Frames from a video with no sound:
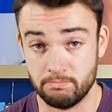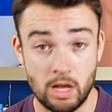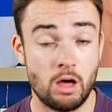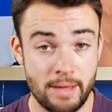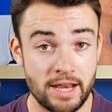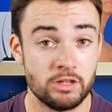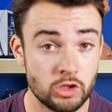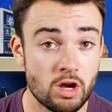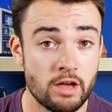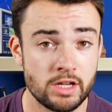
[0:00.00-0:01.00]
a lot better than
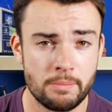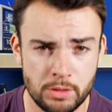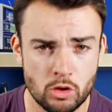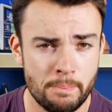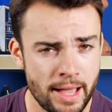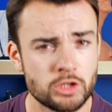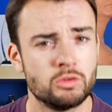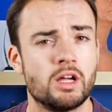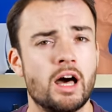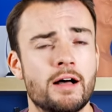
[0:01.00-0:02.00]
driving a pure
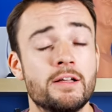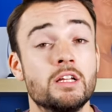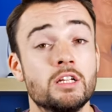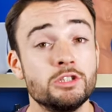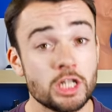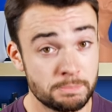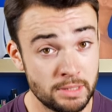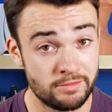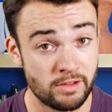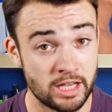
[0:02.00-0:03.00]
petrol car. Just be
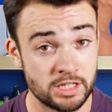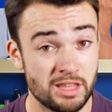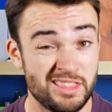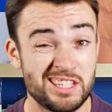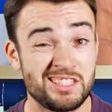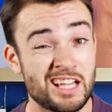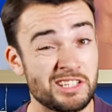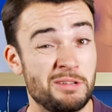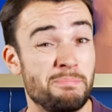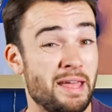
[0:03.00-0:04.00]
advised that this
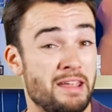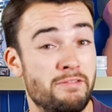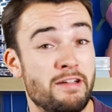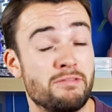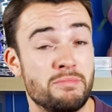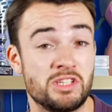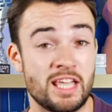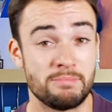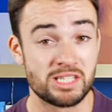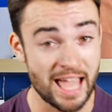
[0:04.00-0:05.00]
doesn't benefit from the
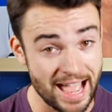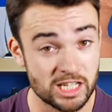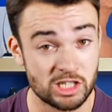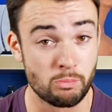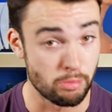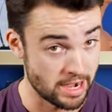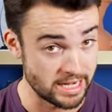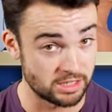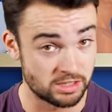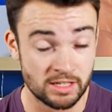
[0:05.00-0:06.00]
same tax
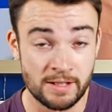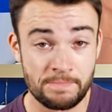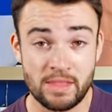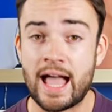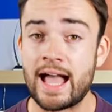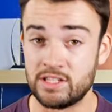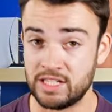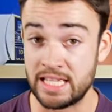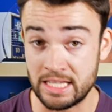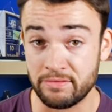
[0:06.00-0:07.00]
breaks as
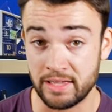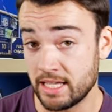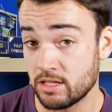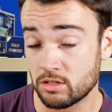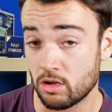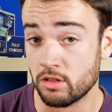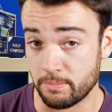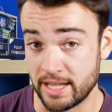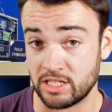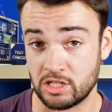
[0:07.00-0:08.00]
EVs on the
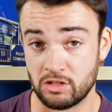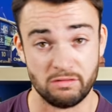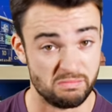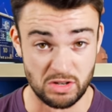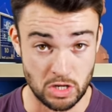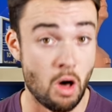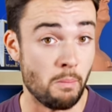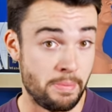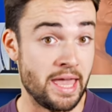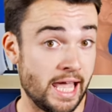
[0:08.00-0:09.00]
basis of
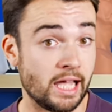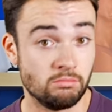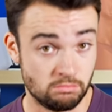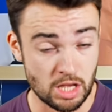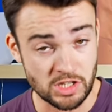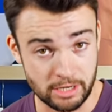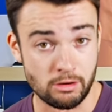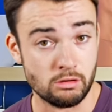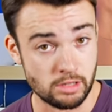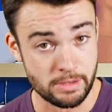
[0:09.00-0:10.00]
not being a
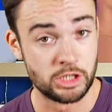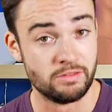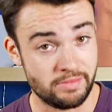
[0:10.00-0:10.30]
zero emission